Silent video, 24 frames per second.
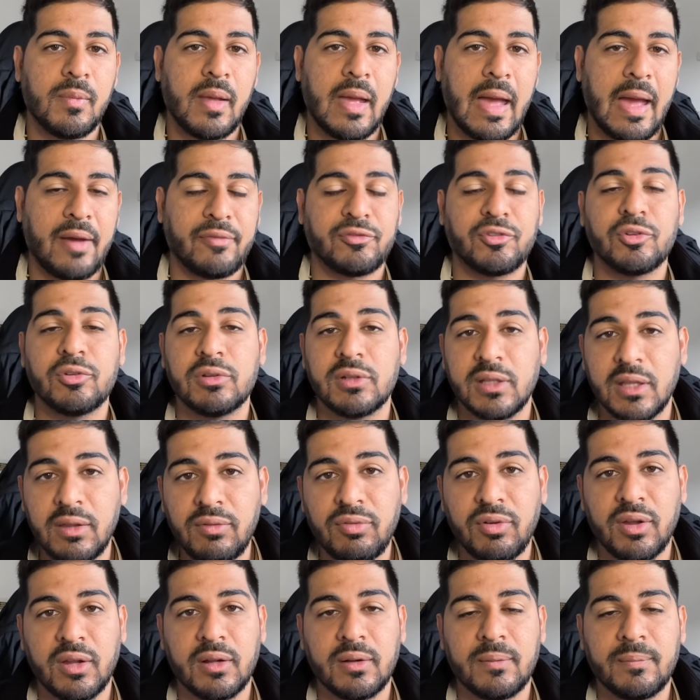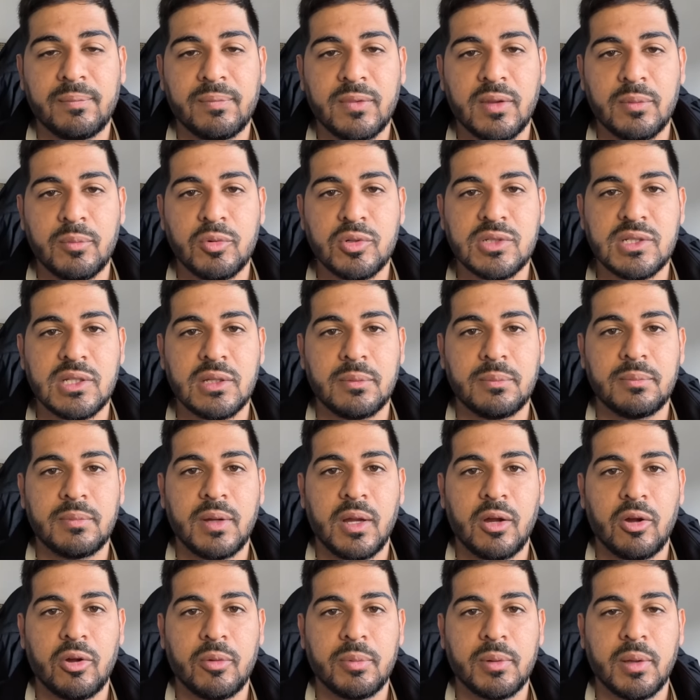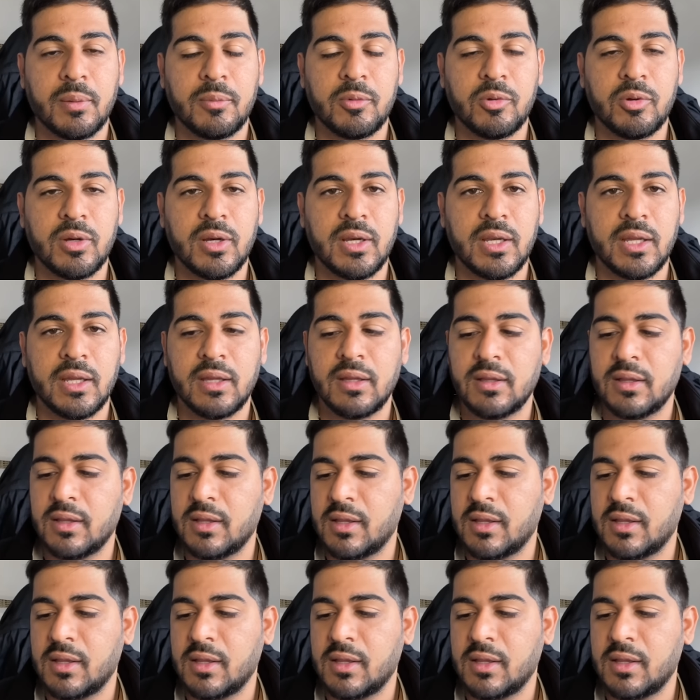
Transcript: after leaving the Muslim Arab community.